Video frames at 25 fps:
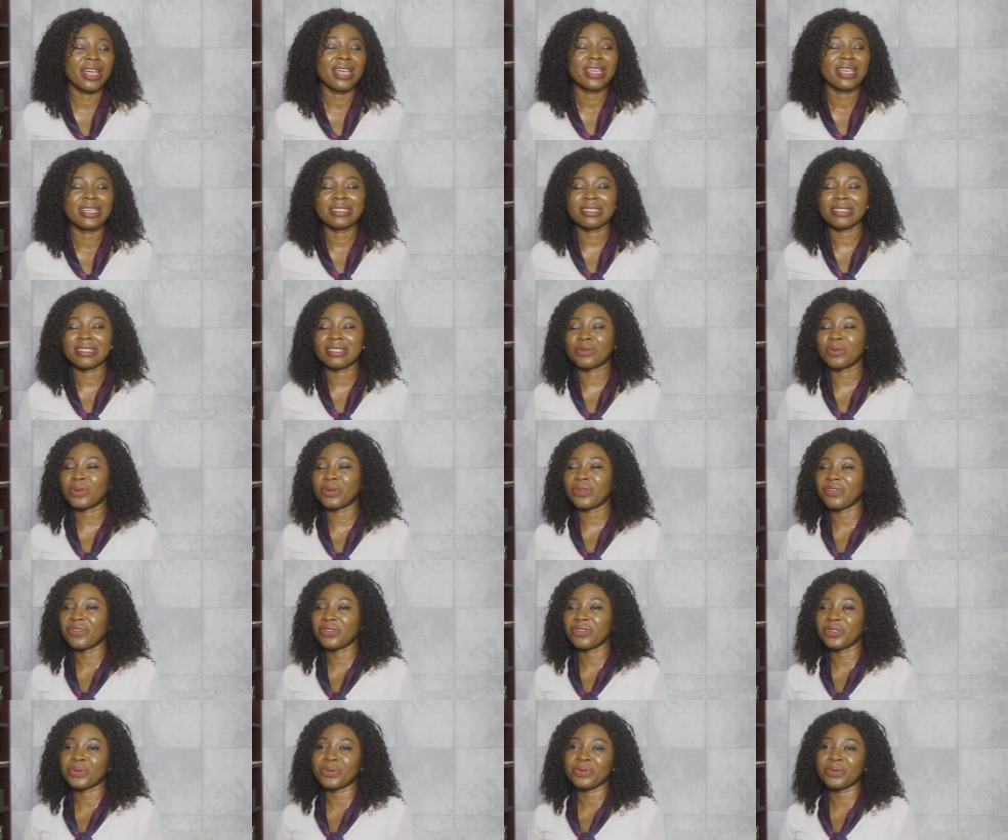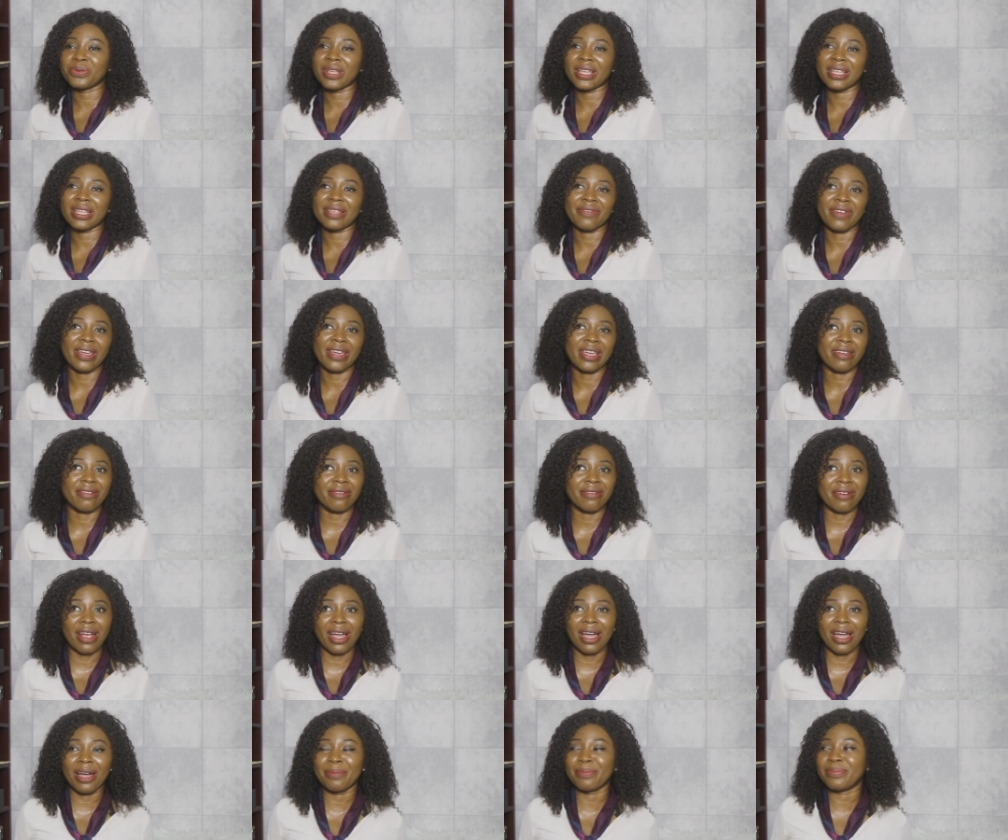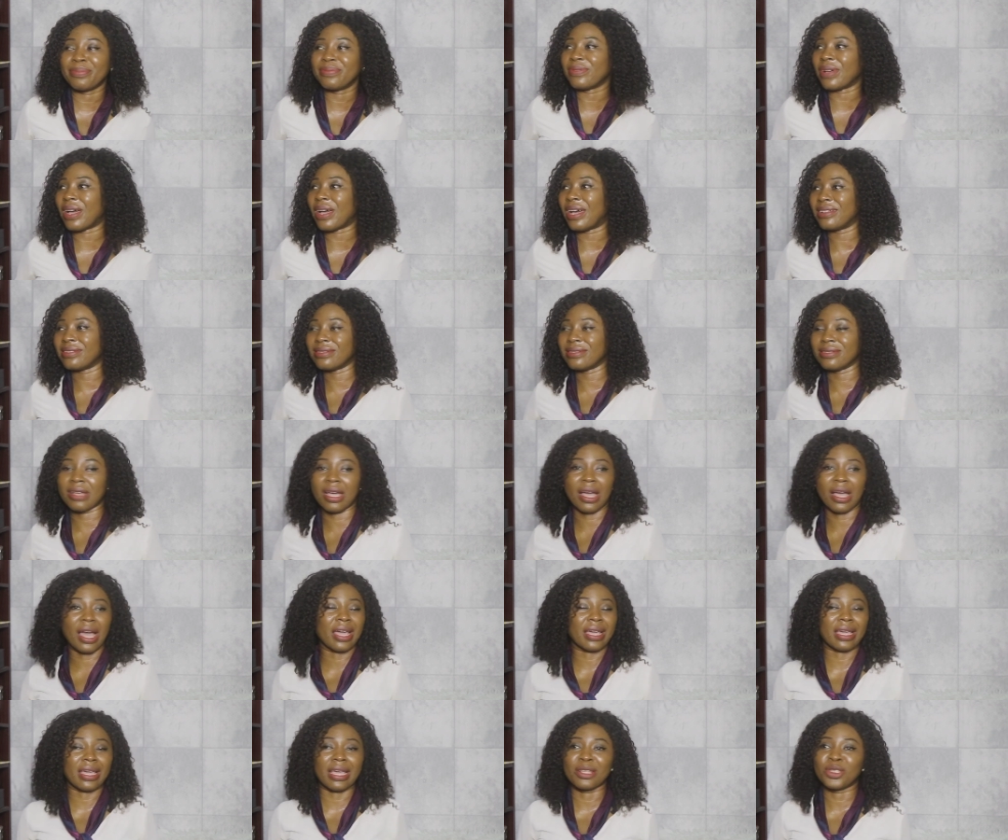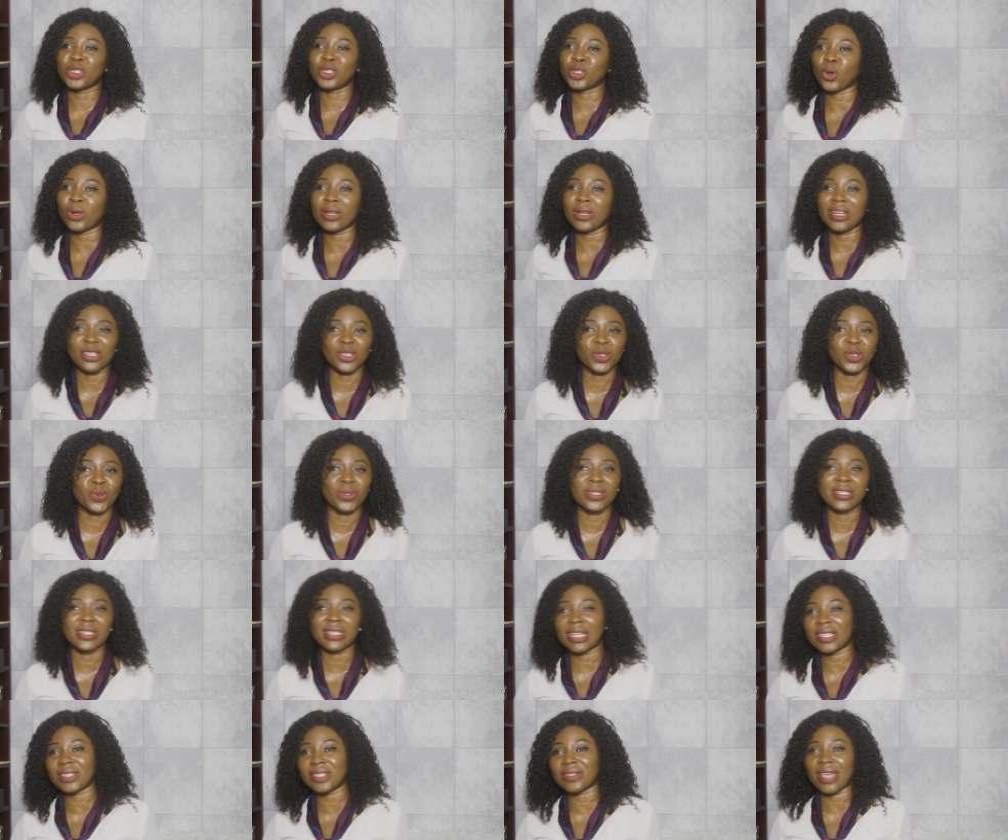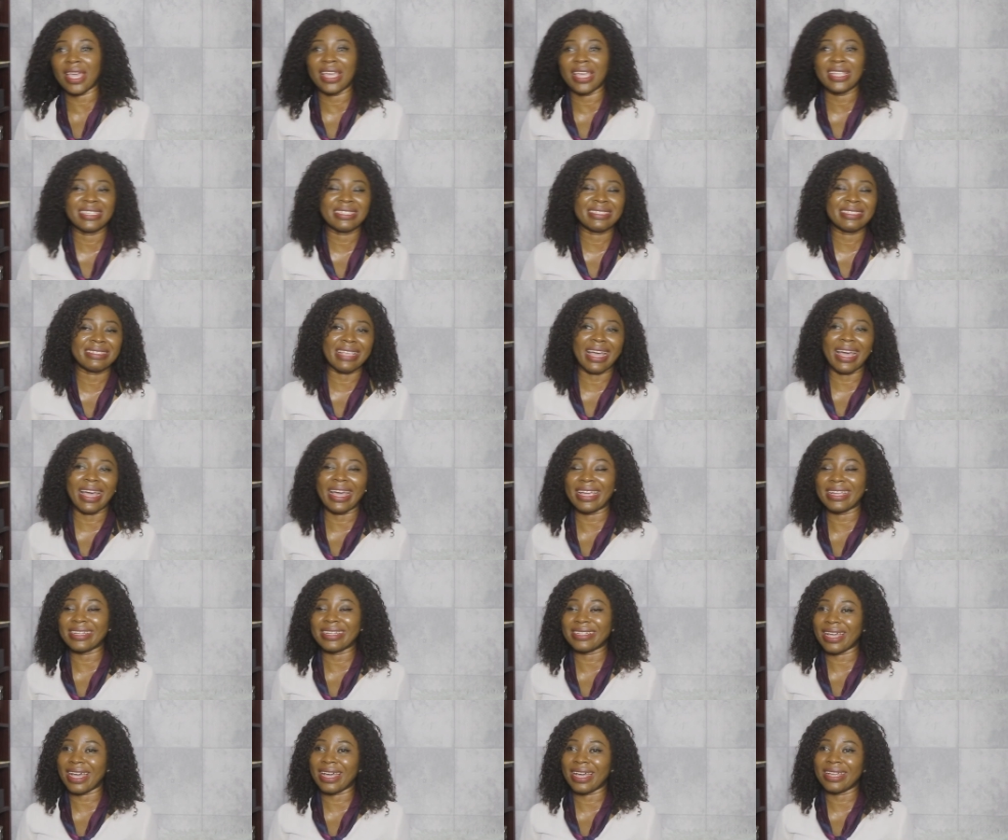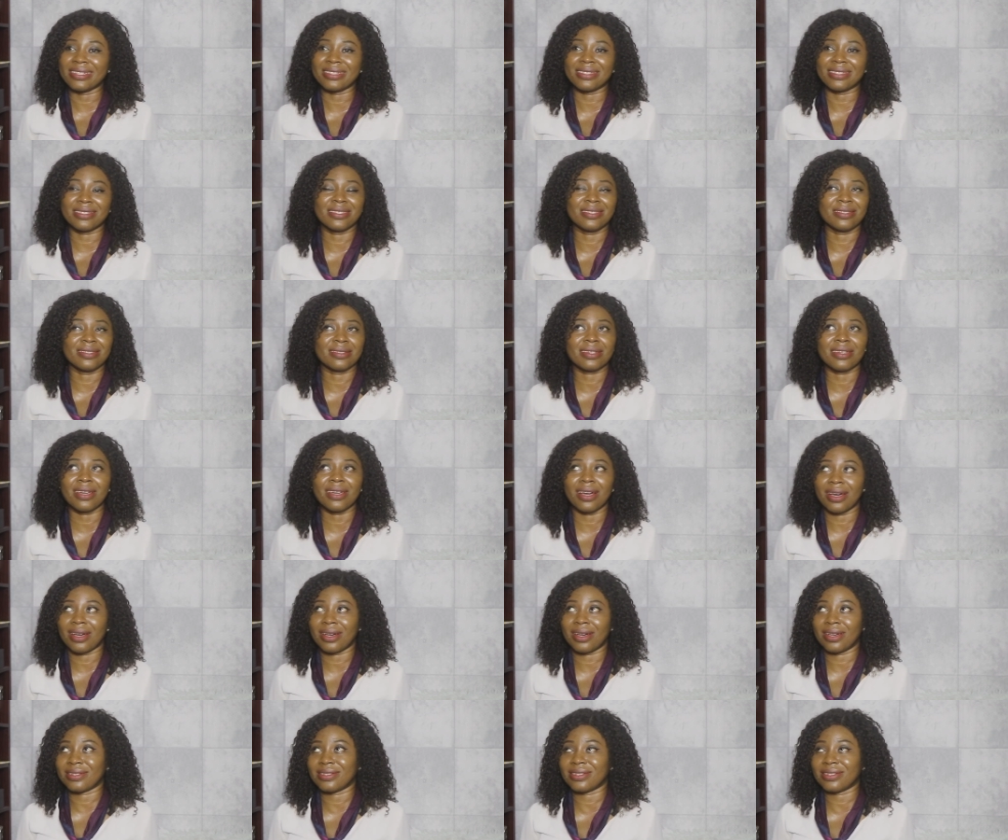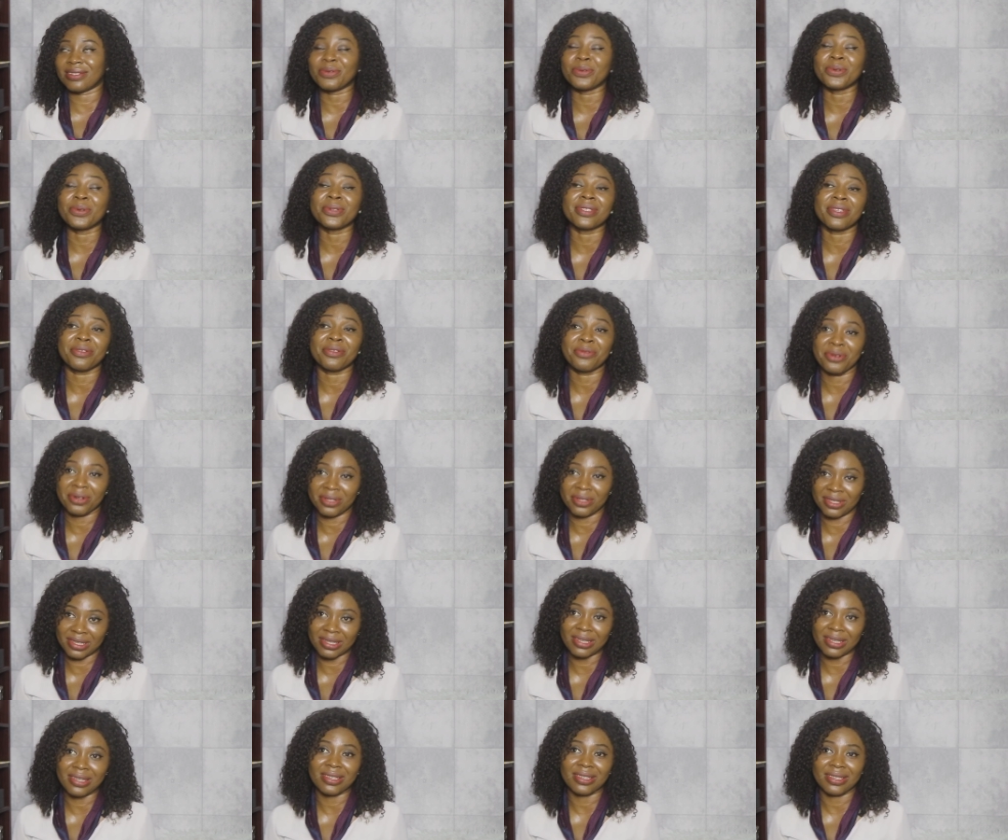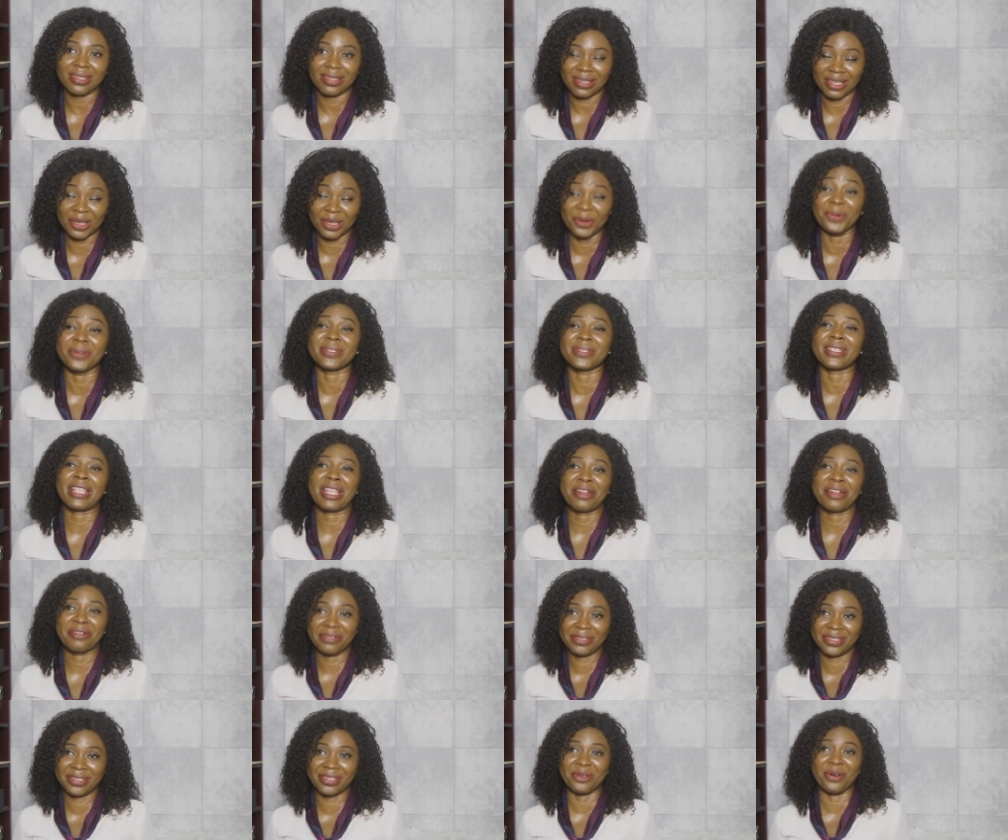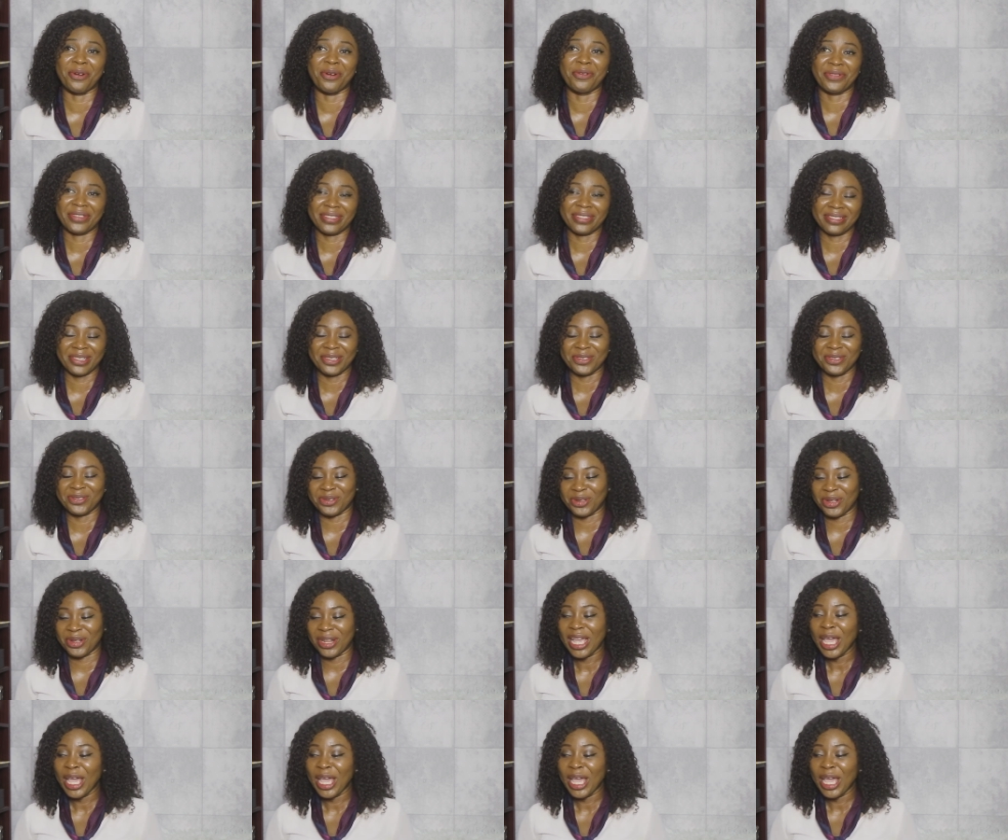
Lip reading: She's one of those people that if I grab, I can turn and twist her to any side. And gosh, it was erotic. It was an erotic conversation.